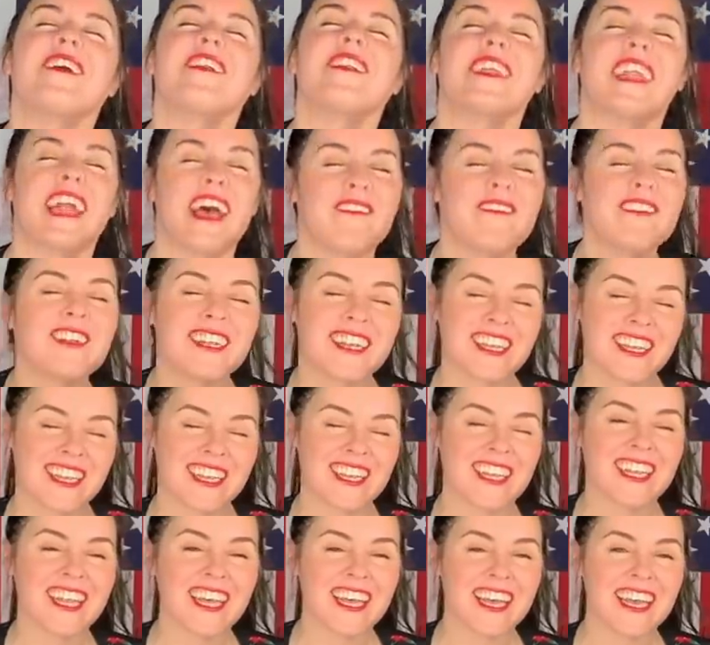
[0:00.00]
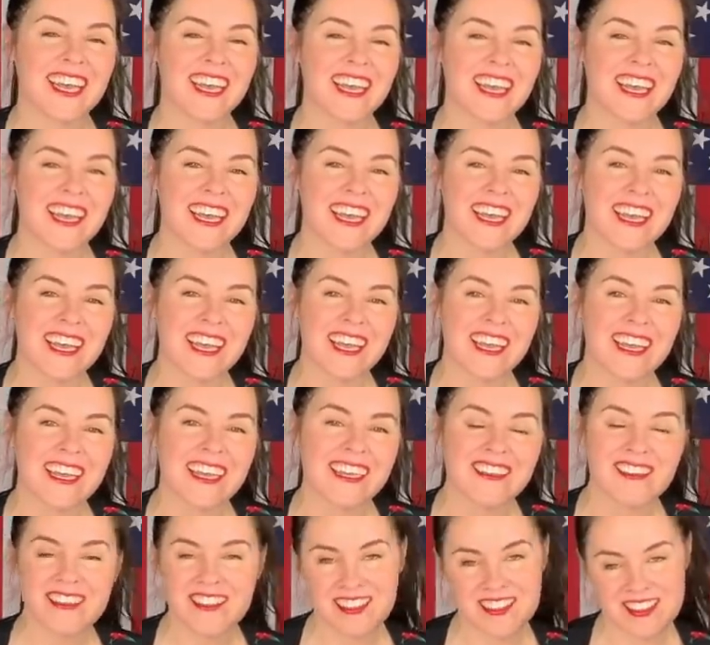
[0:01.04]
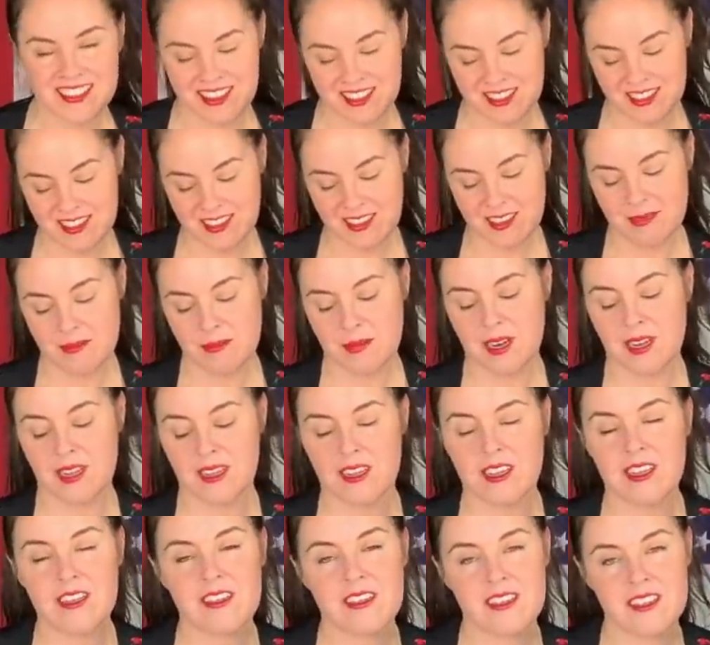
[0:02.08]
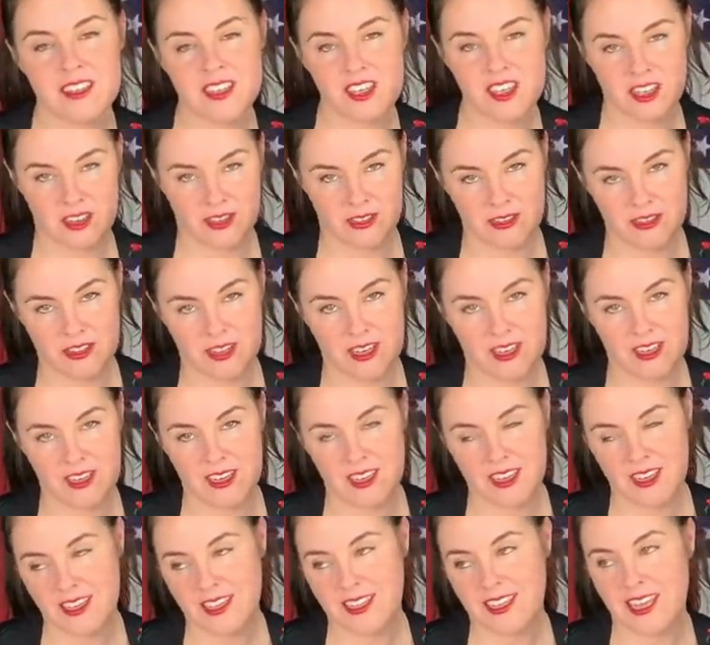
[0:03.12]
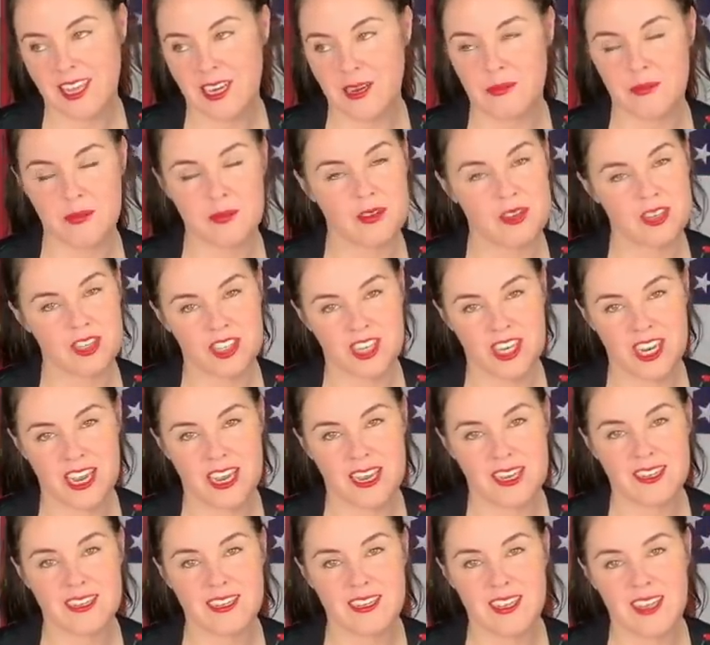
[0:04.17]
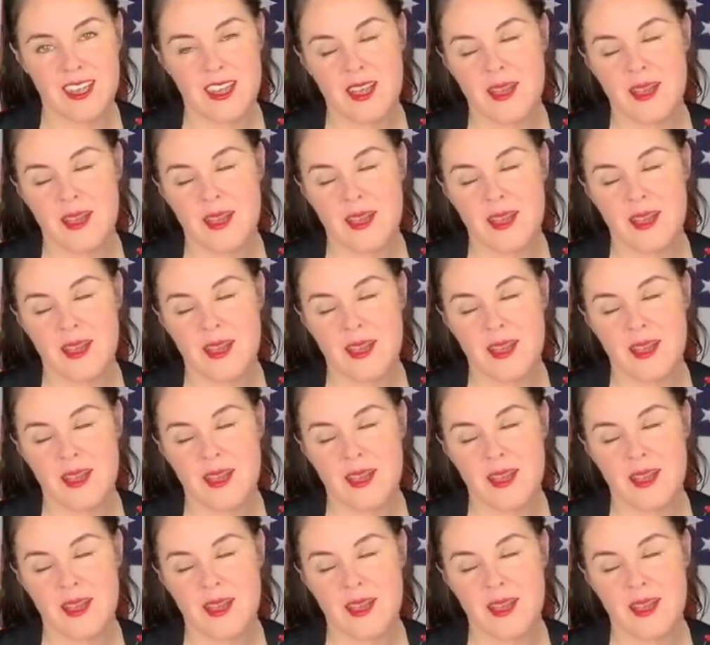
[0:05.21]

old and I'm ridiculous. But at least the children can appreciate